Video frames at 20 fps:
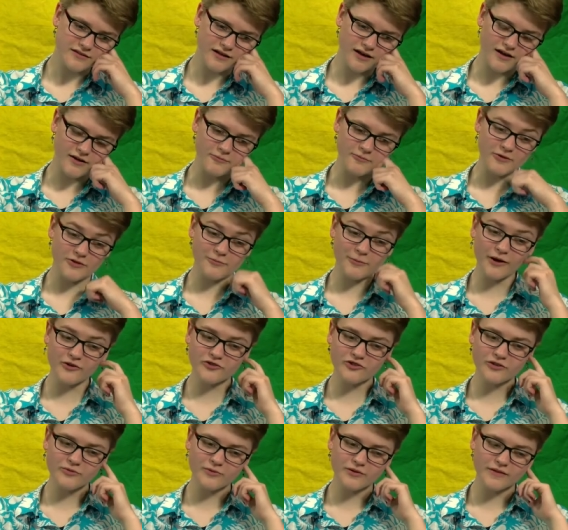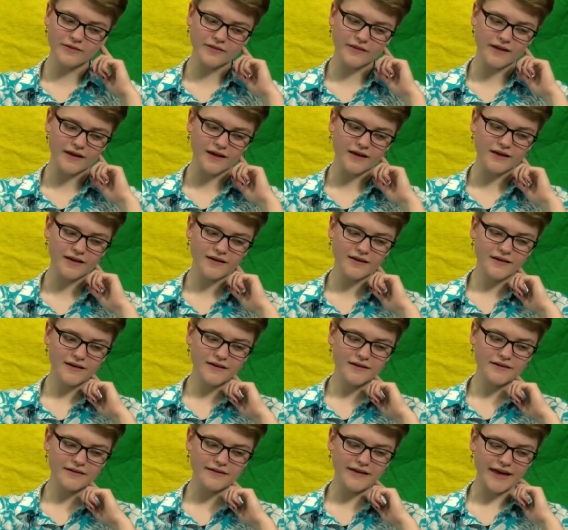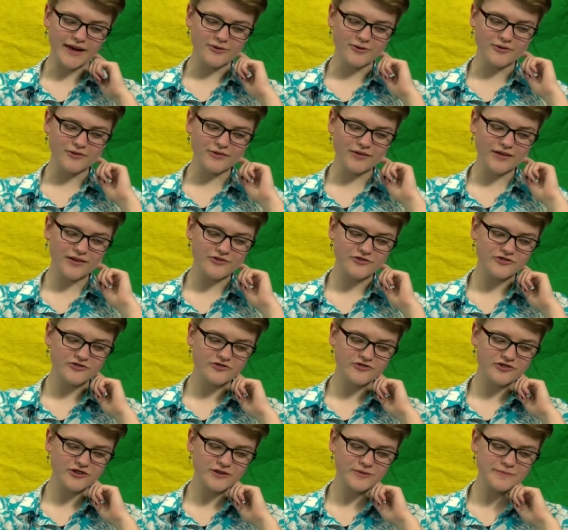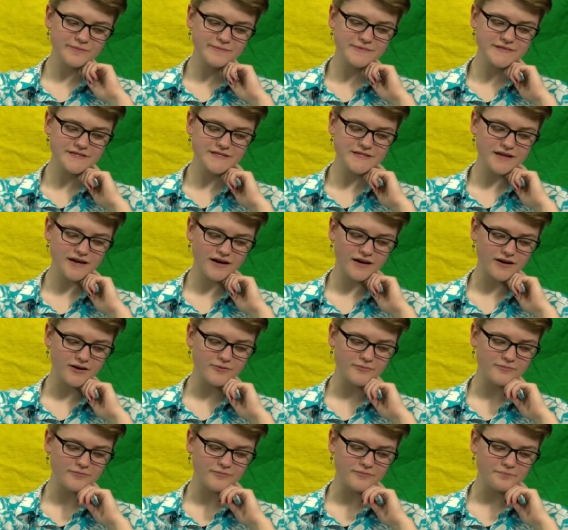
um, especially with like gay relationships, um,